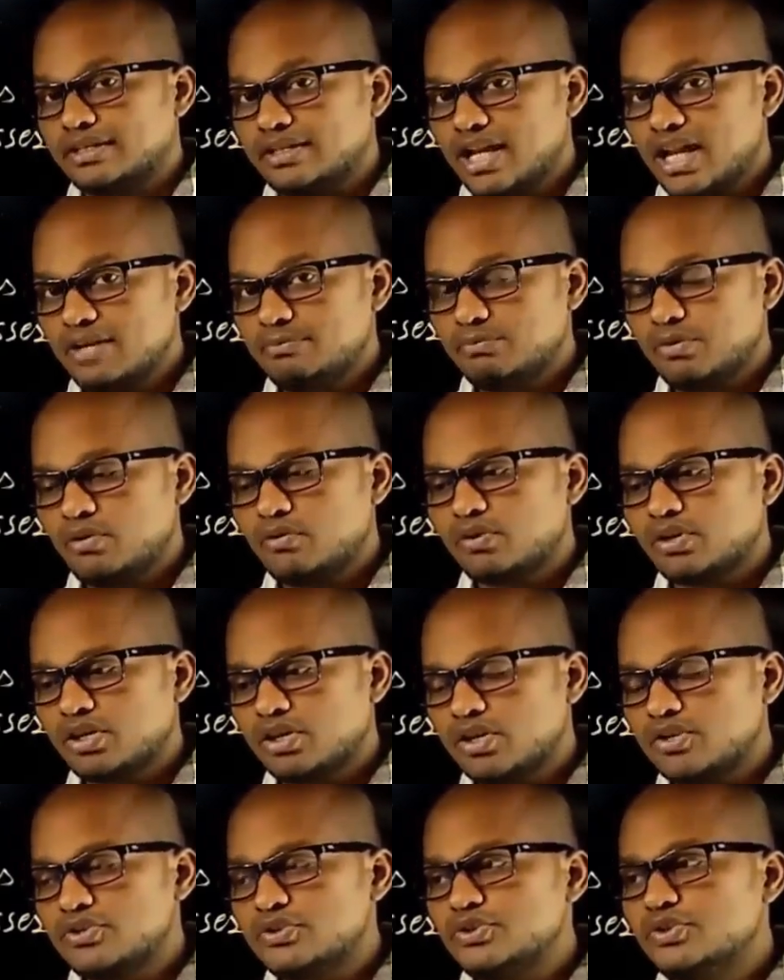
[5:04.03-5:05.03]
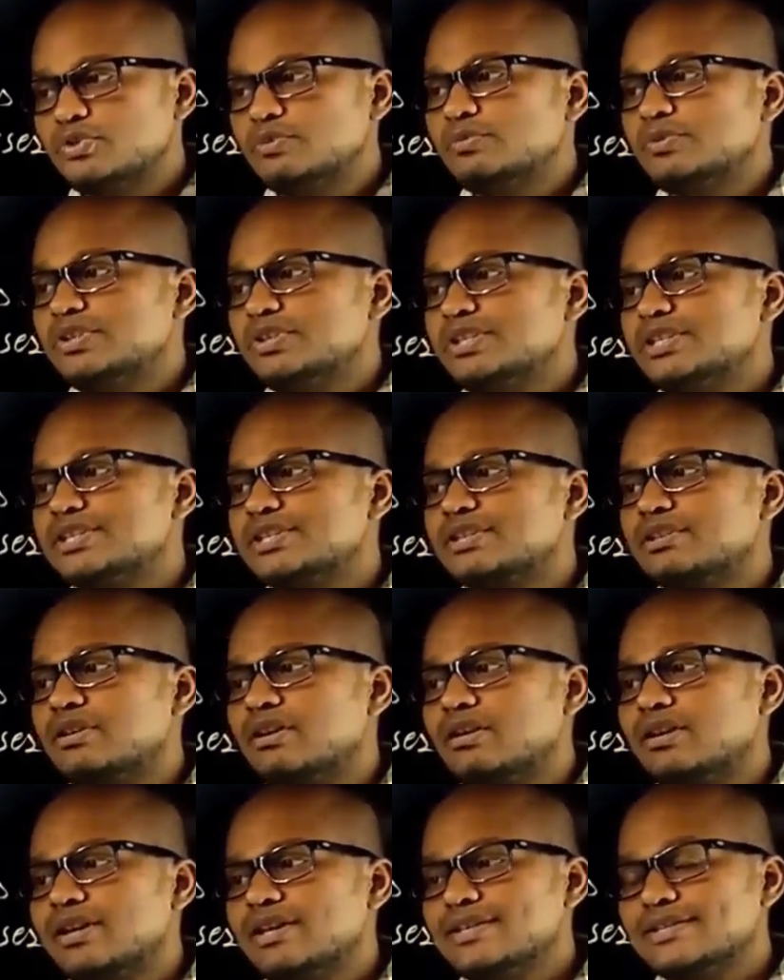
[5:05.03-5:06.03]
that power consumed is
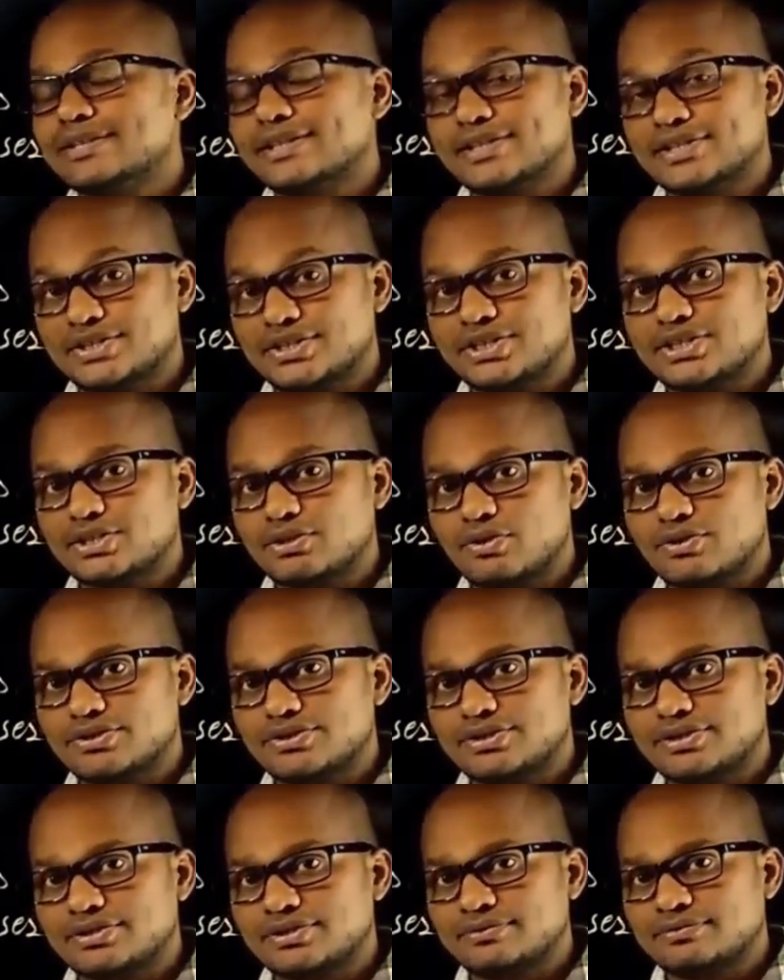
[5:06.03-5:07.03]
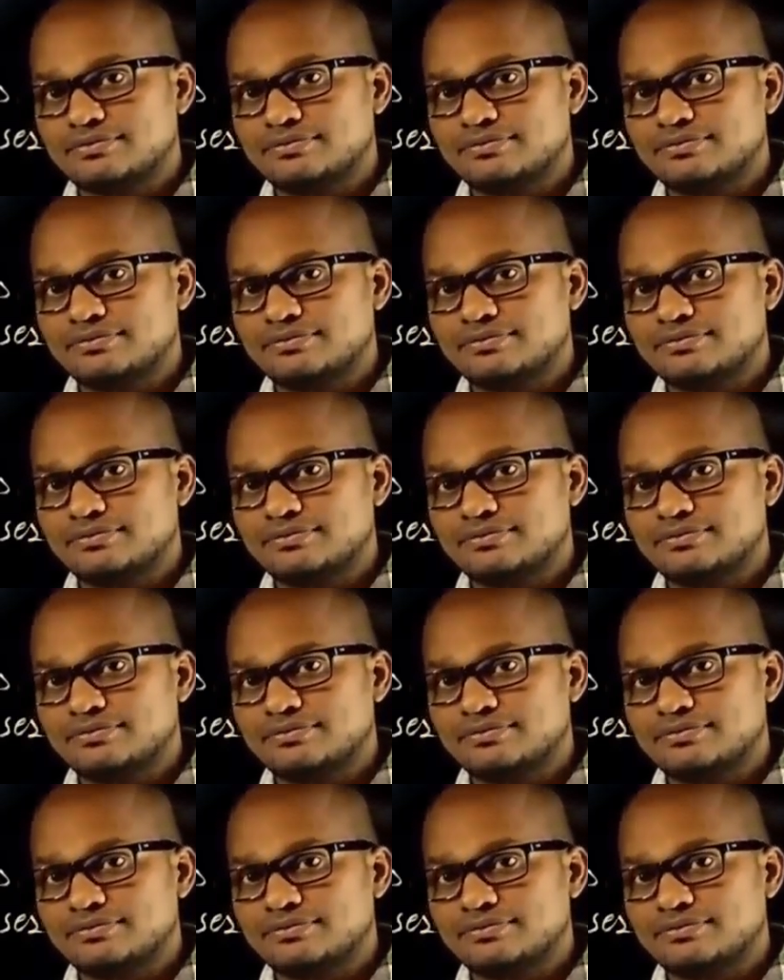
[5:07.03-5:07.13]
called as hysteresis loss.